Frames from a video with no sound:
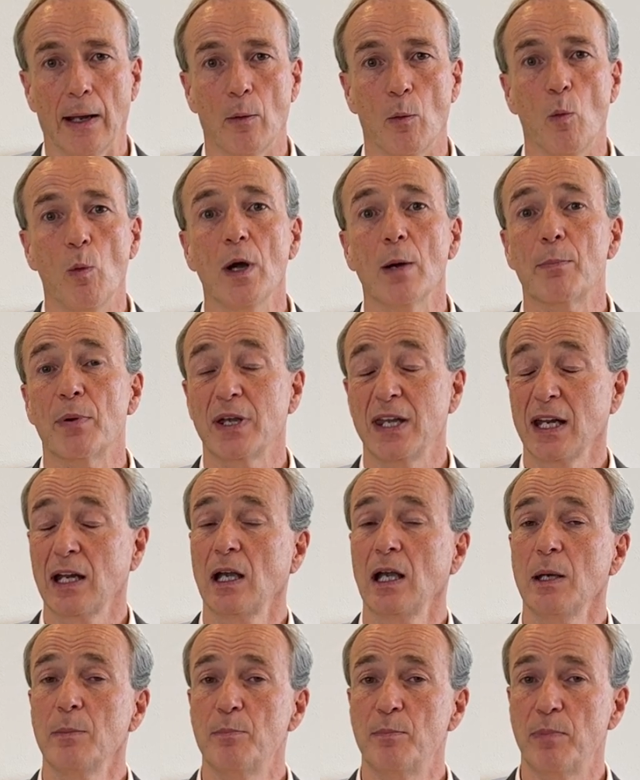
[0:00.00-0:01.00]
We are
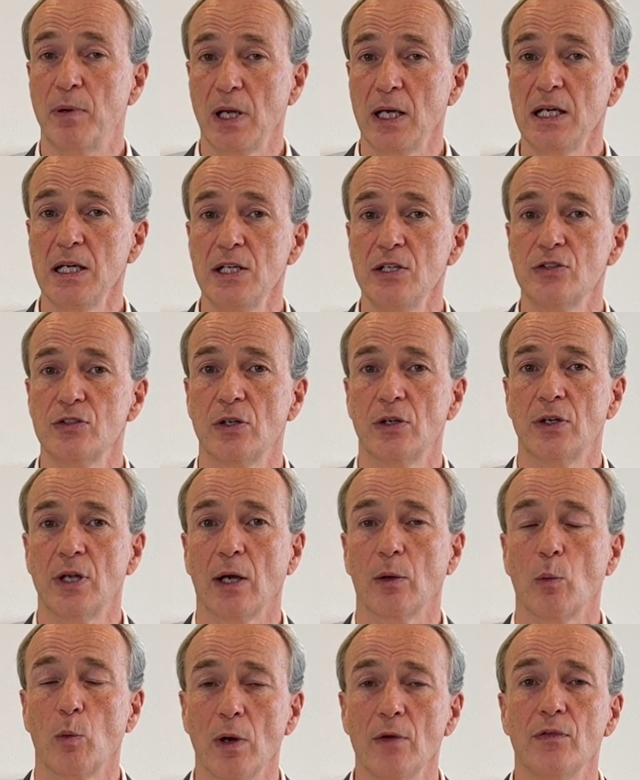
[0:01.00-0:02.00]
particularly pleased
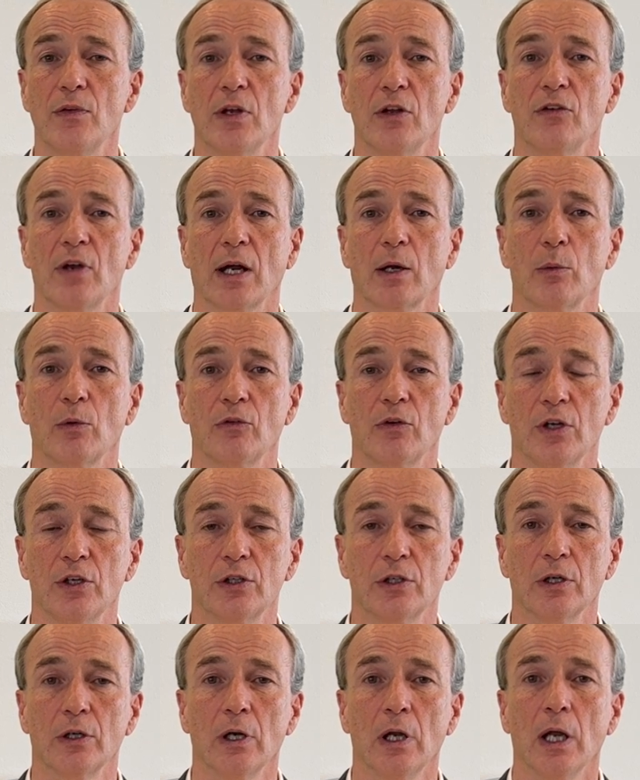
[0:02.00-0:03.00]
that with this
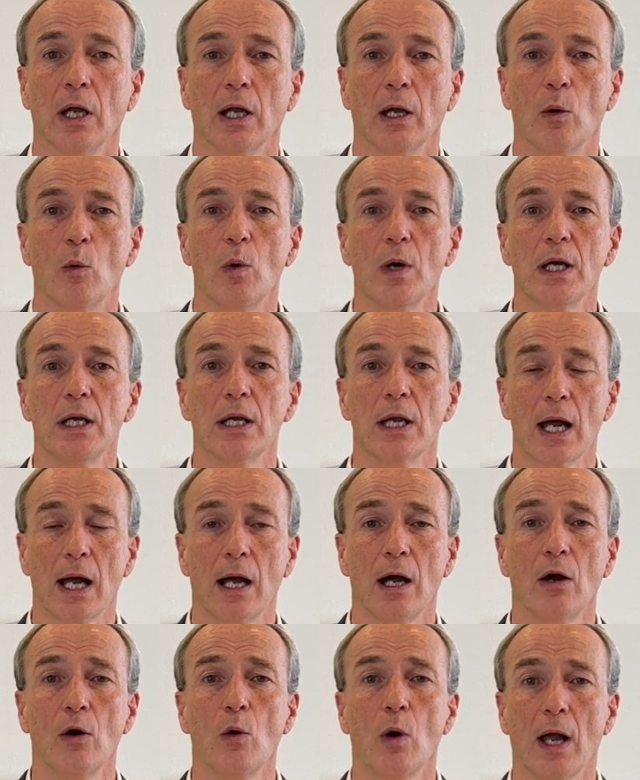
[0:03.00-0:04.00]
acquisition, we
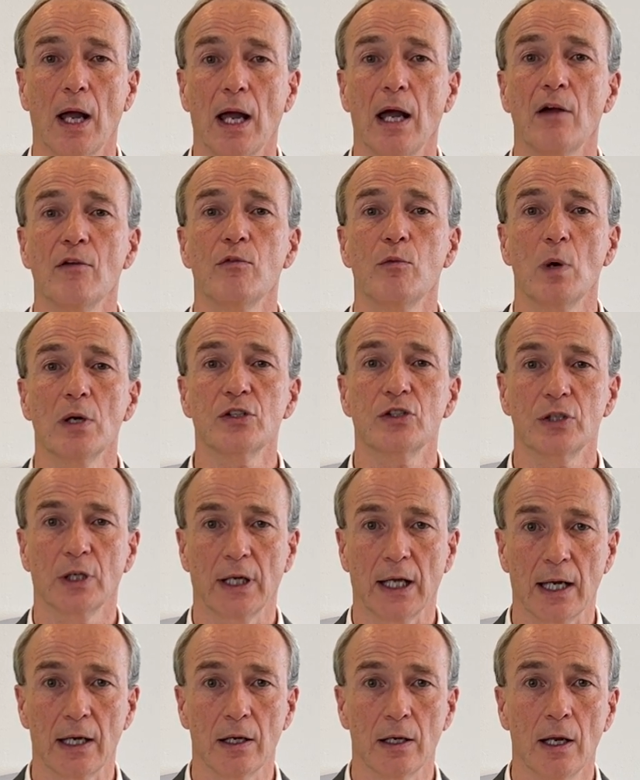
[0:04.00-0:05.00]
now have, once
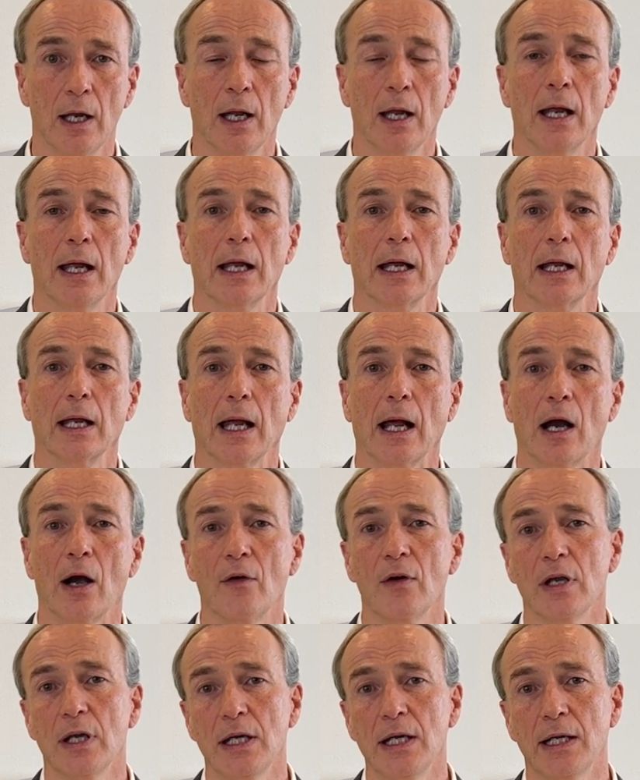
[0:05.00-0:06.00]
again,
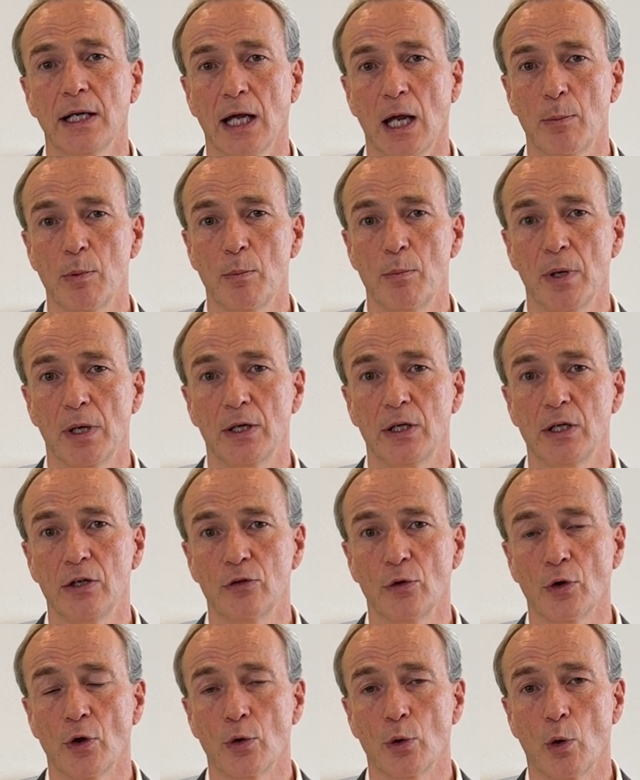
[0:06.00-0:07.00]
R&D capabilities
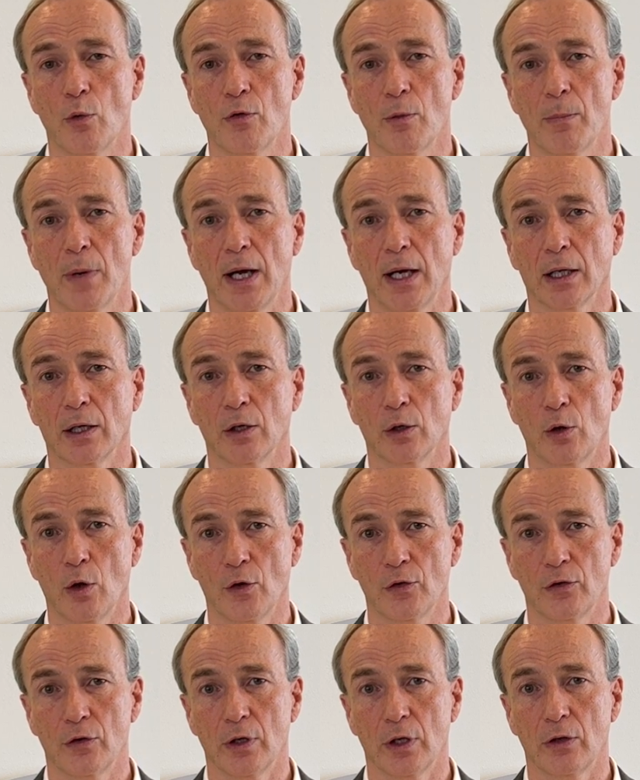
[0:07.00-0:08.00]
on the North American
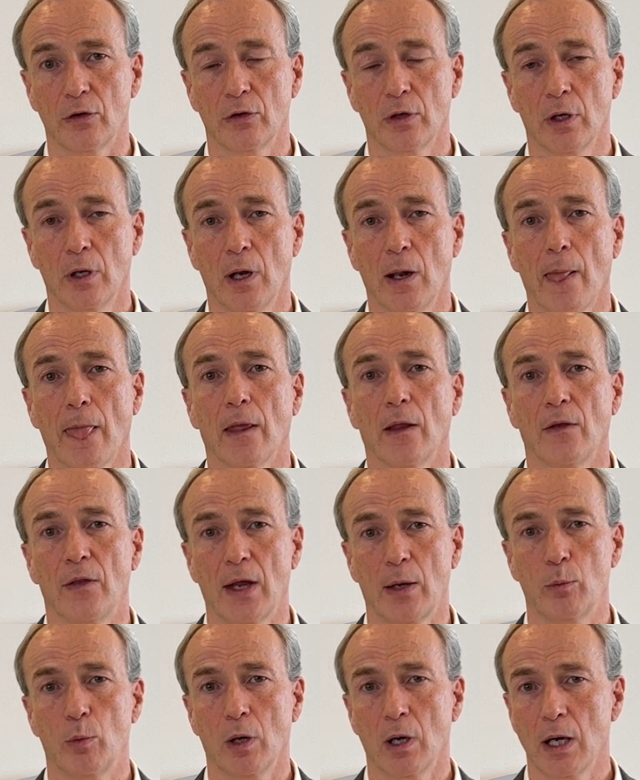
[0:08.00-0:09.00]
continent
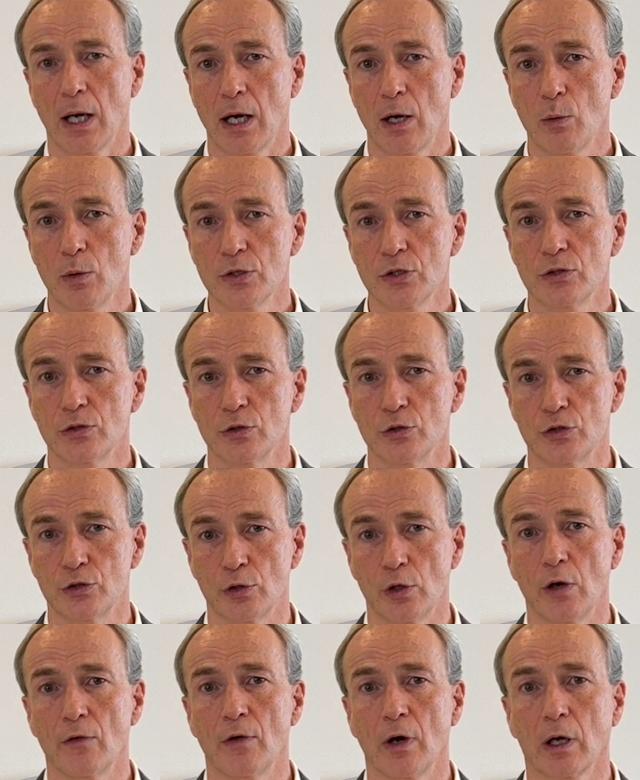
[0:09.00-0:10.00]
that will allow us to
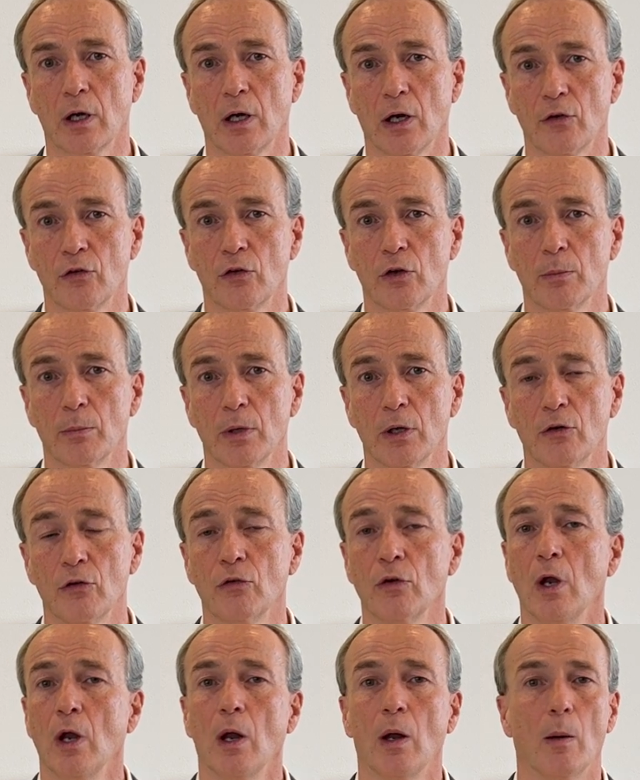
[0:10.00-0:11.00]
serve our customers
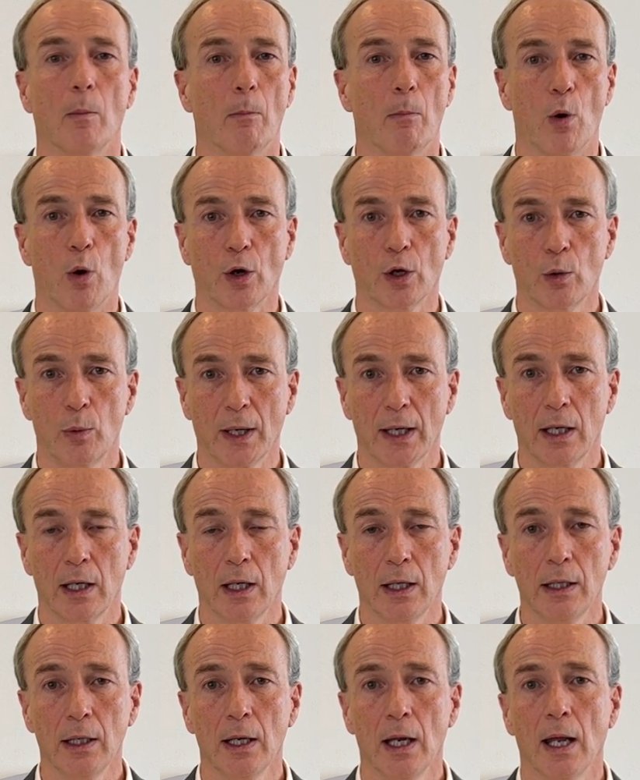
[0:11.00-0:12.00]
more
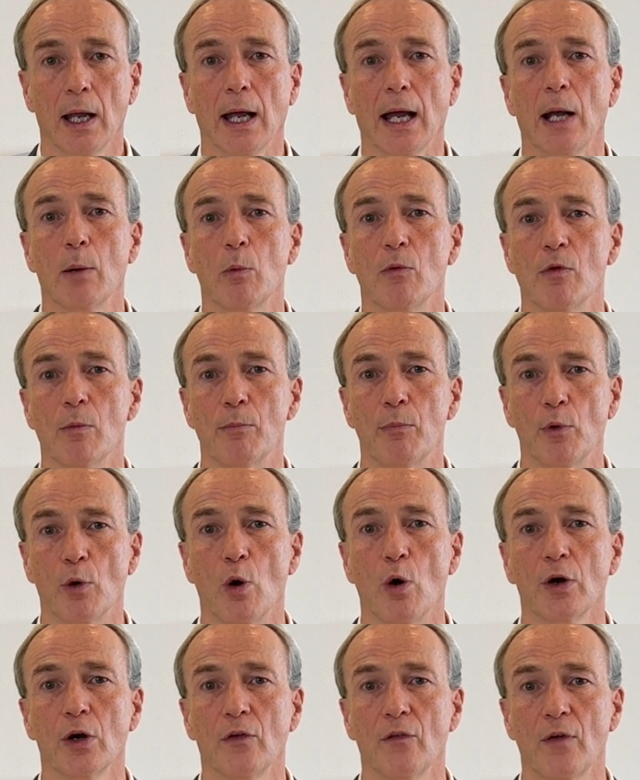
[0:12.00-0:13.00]
quickly and with a broader